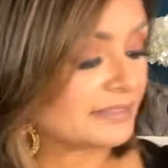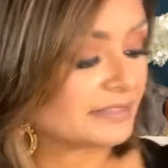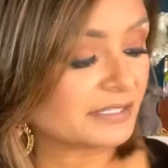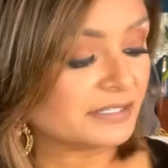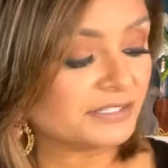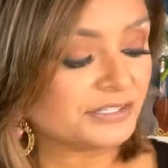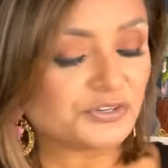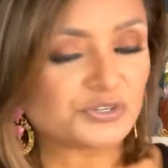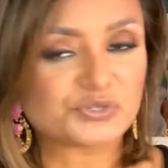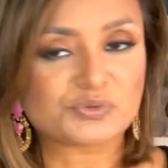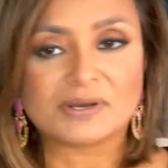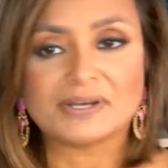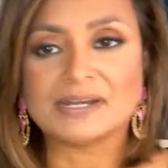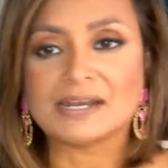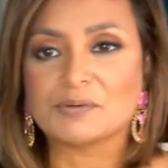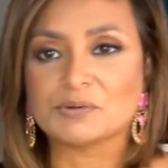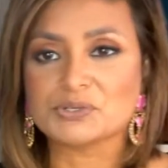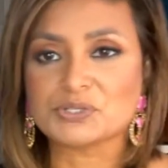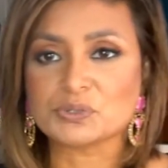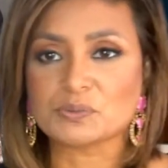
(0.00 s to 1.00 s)
at the cleaners right
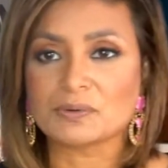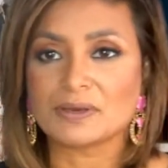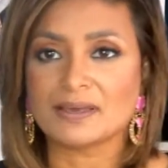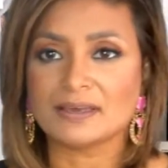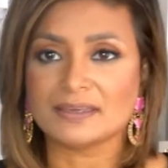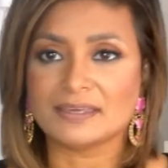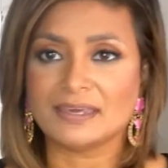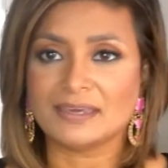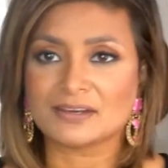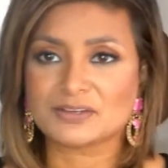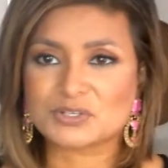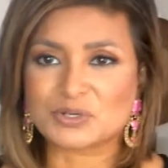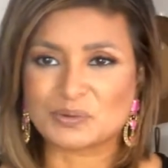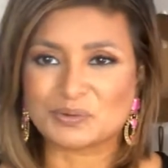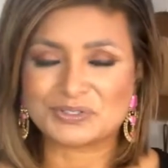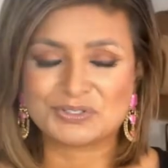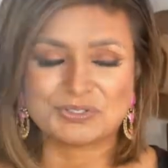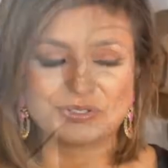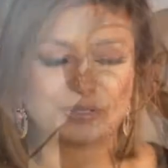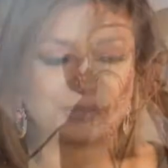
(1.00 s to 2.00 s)
now, which is why I can't show it to